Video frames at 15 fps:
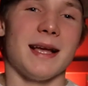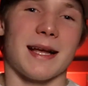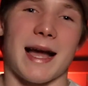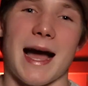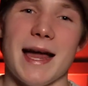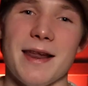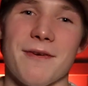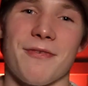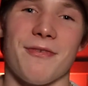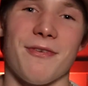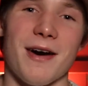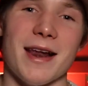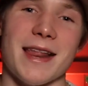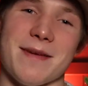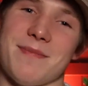kind of
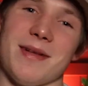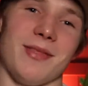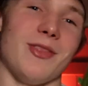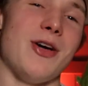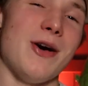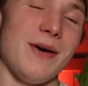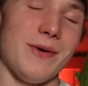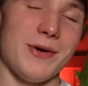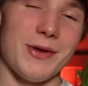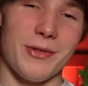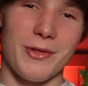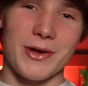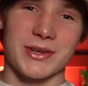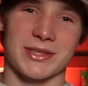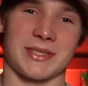funny, but it would
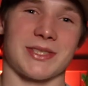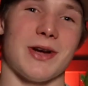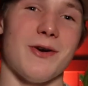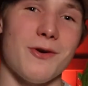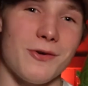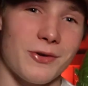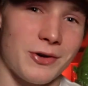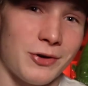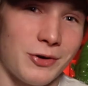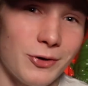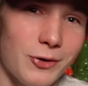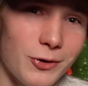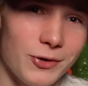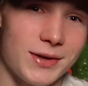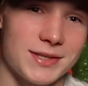have looked so
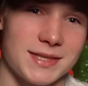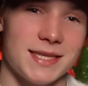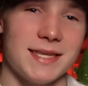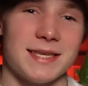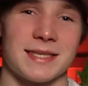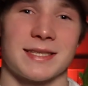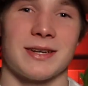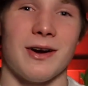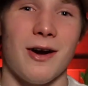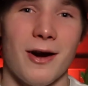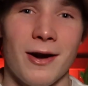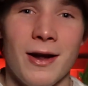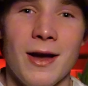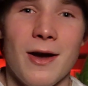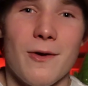cool to see this
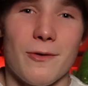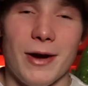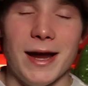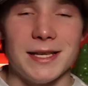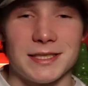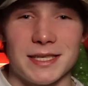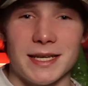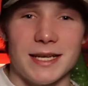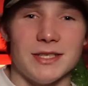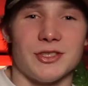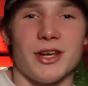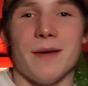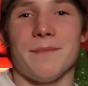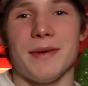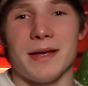car racing and
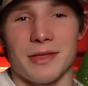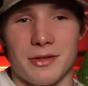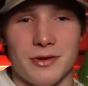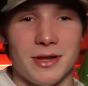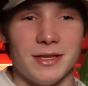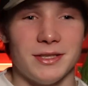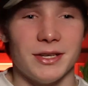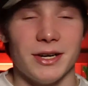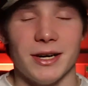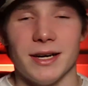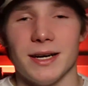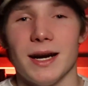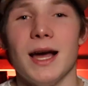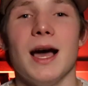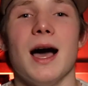jumping through the
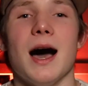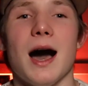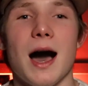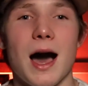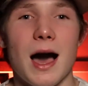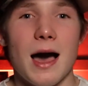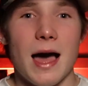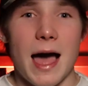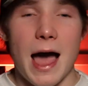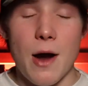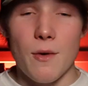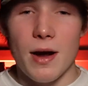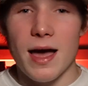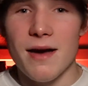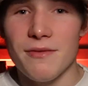dirt.
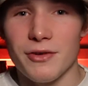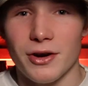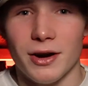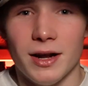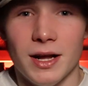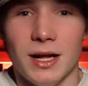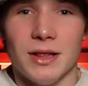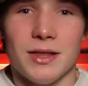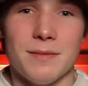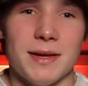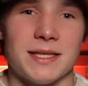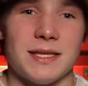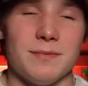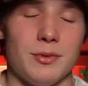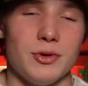However, the
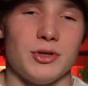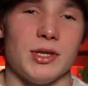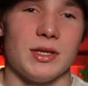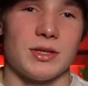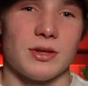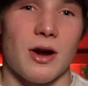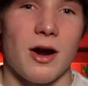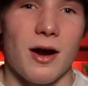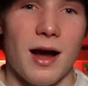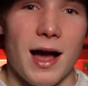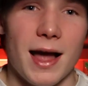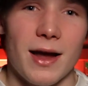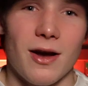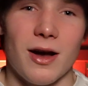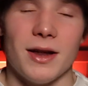Mitsubishi
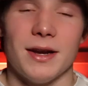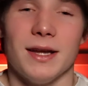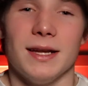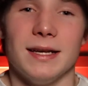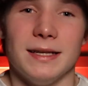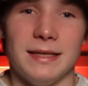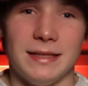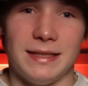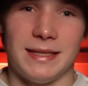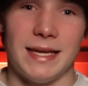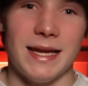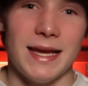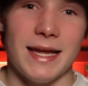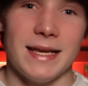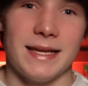Starion
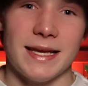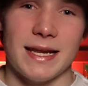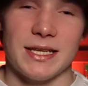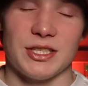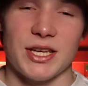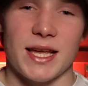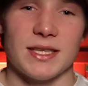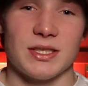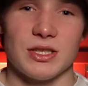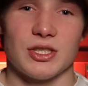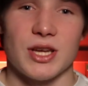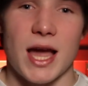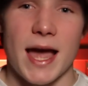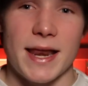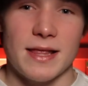did get a chance to
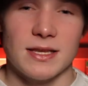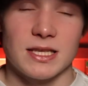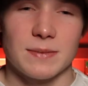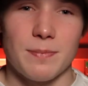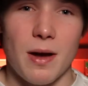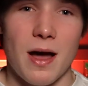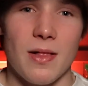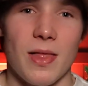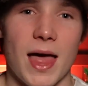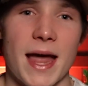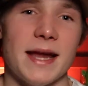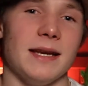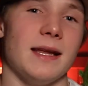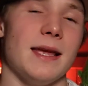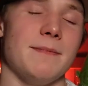shine in the
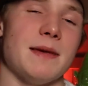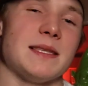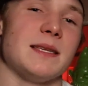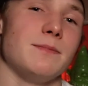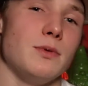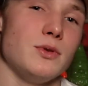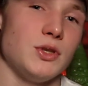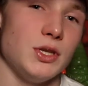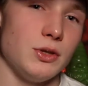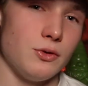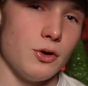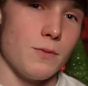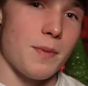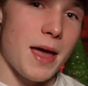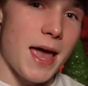spotlight in Mitsubishi
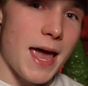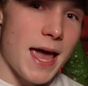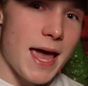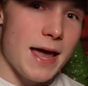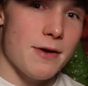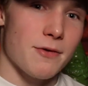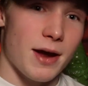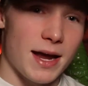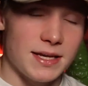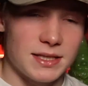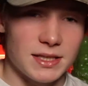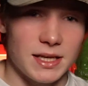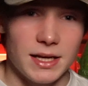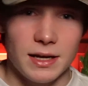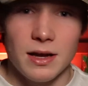Group A
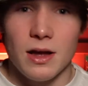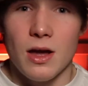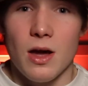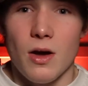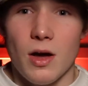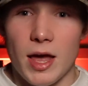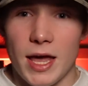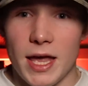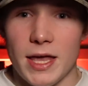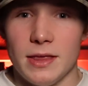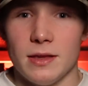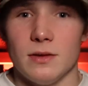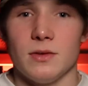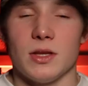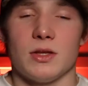racing
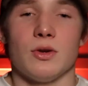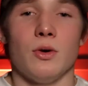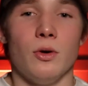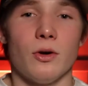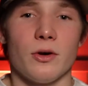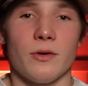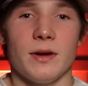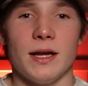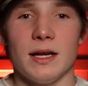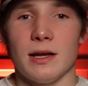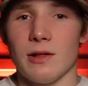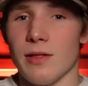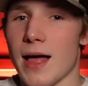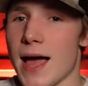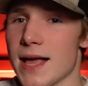in the touring
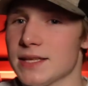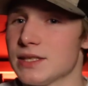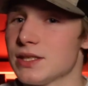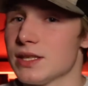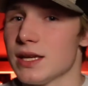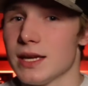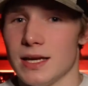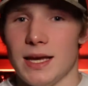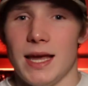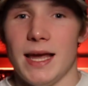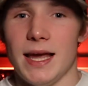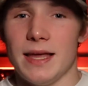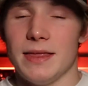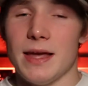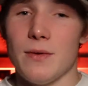class,
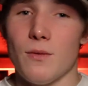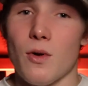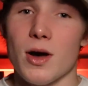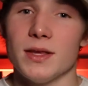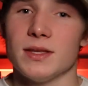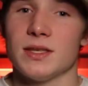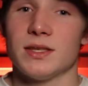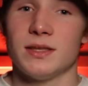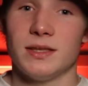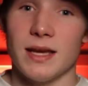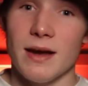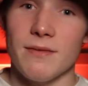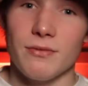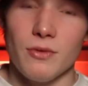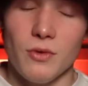and they won
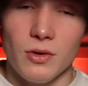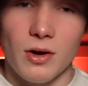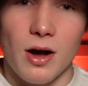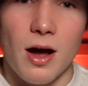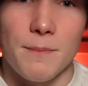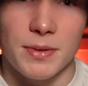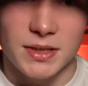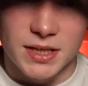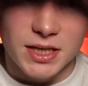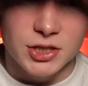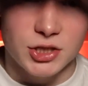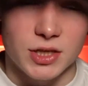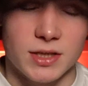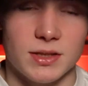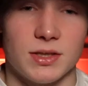several
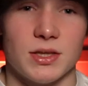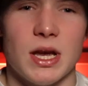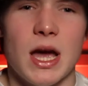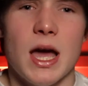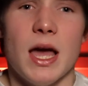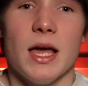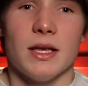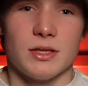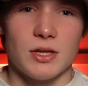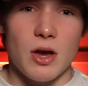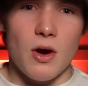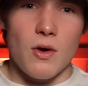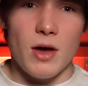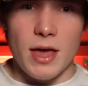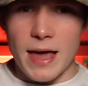competitions.
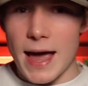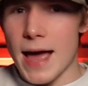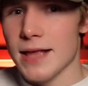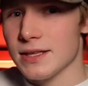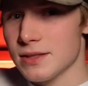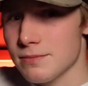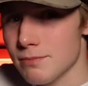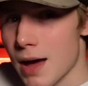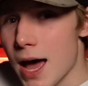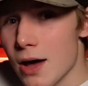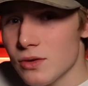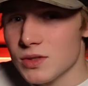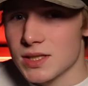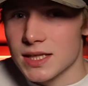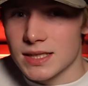So it had some
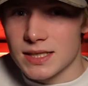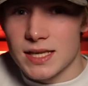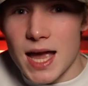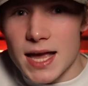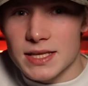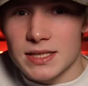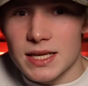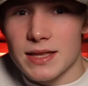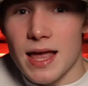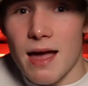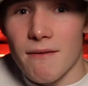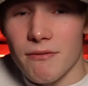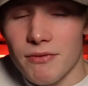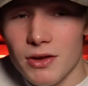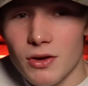mild success in
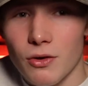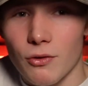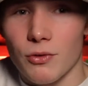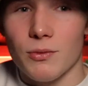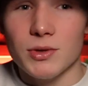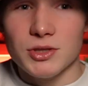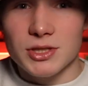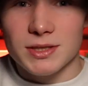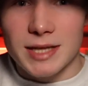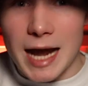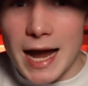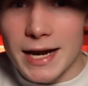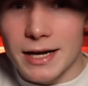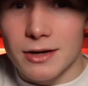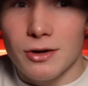that field, which is
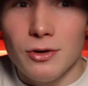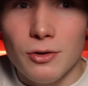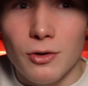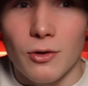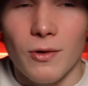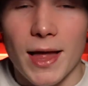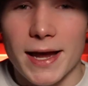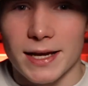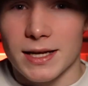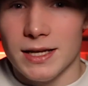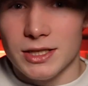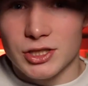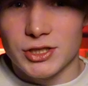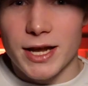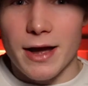kind of cool. Like,
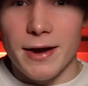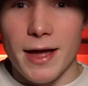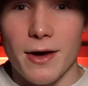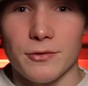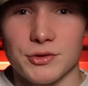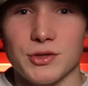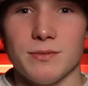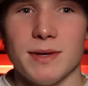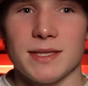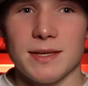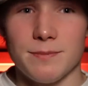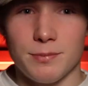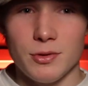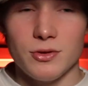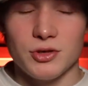shout out to
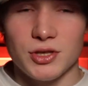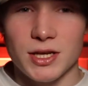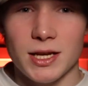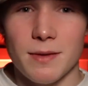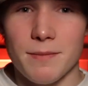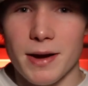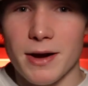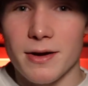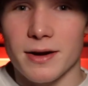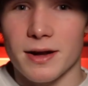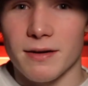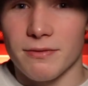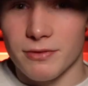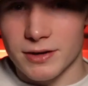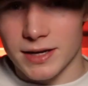Mitsubishi in
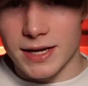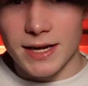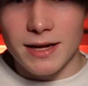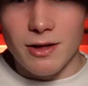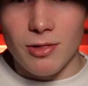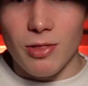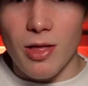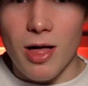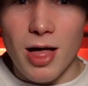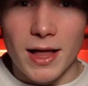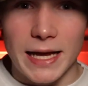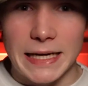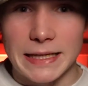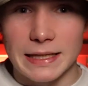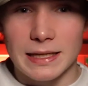America for getting
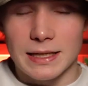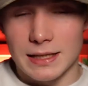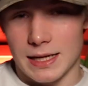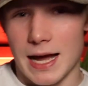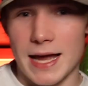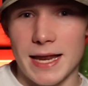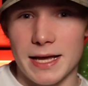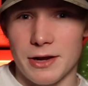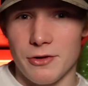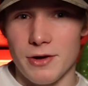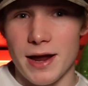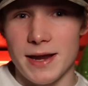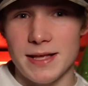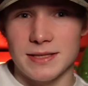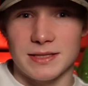along and kind of
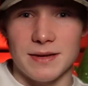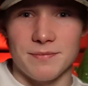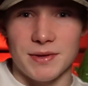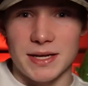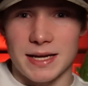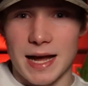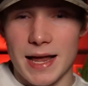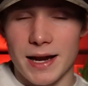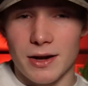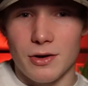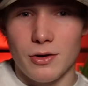creating something kind of